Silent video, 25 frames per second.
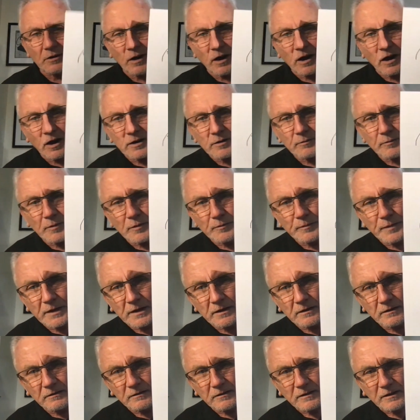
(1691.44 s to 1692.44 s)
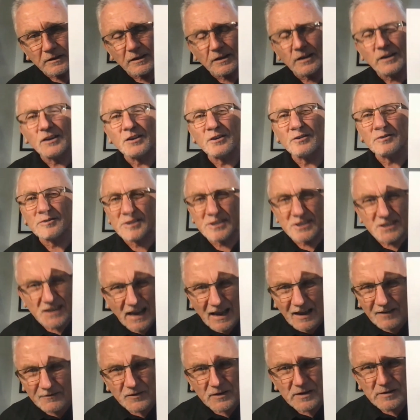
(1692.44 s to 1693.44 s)
automobile, your
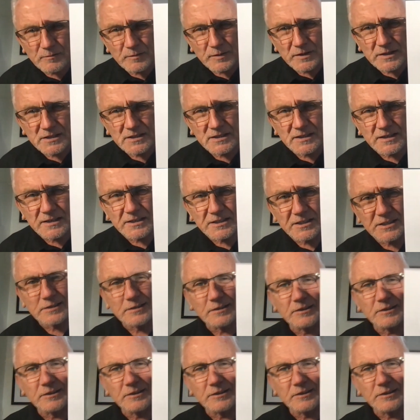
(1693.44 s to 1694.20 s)
staffing business,